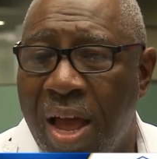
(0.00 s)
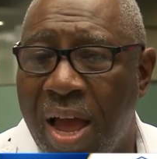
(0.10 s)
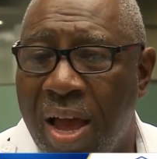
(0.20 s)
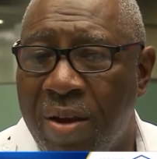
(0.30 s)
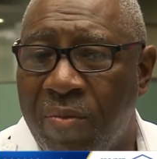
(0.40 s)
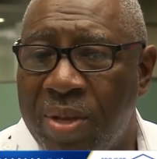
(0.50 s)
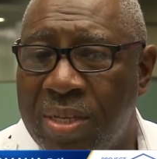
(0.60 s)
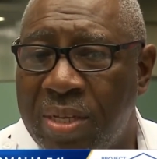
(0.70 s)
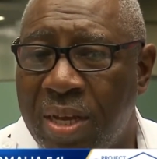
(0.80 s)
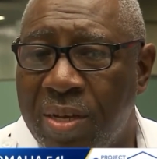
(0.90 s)
And we
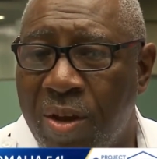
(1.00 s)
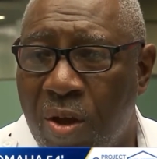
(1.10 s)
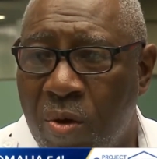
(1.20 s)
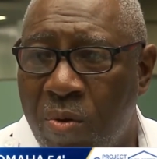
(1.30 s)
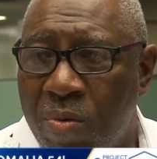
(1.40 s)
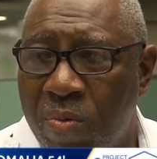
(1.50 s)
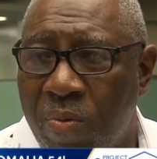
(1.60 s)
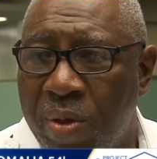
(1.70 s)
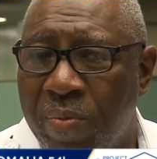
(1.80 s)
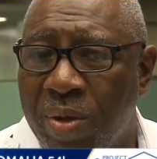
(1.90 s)
said, no,
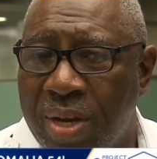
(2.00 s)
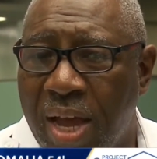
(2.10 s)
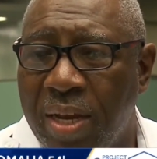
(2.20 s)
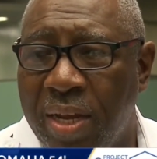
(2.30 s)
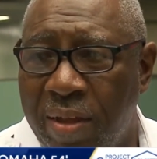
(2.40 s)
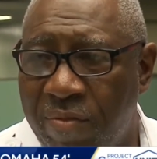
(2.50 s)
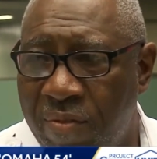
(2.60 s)
we will not leave.